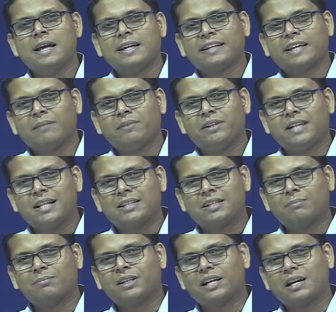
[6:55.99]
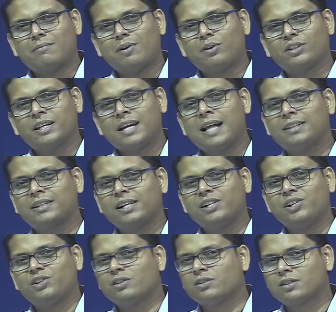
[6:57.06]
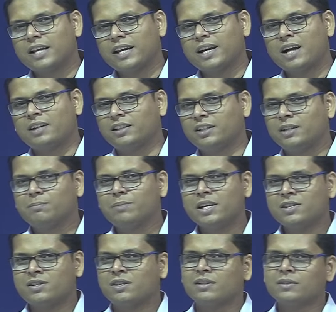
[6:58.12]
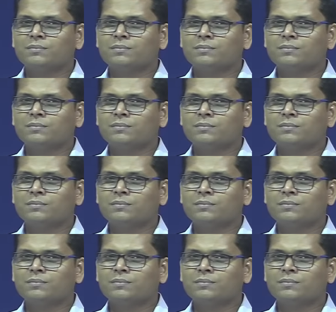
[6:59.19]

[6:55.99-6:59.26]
can we tell something about their health conditions, like are they depressed?